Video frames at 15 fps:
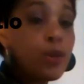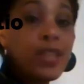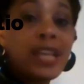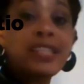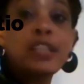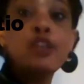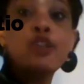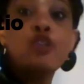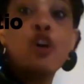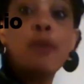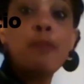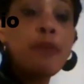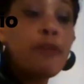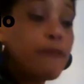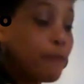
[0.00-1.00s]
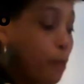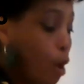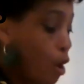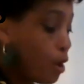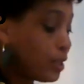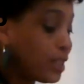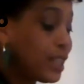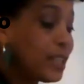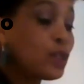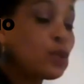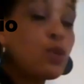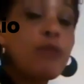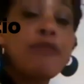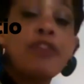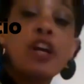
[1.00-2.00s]
that's a number of parts that
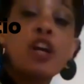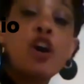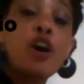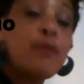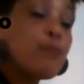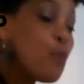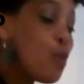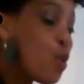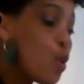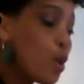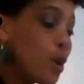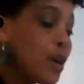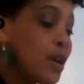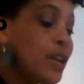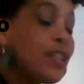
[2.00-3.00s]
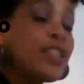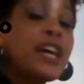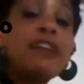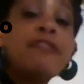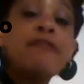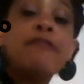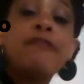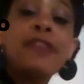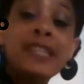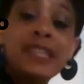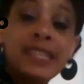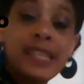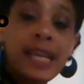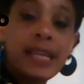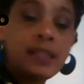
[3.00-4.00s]
Sophia got more than
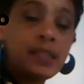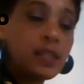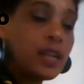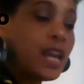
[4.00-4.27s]
Vincent.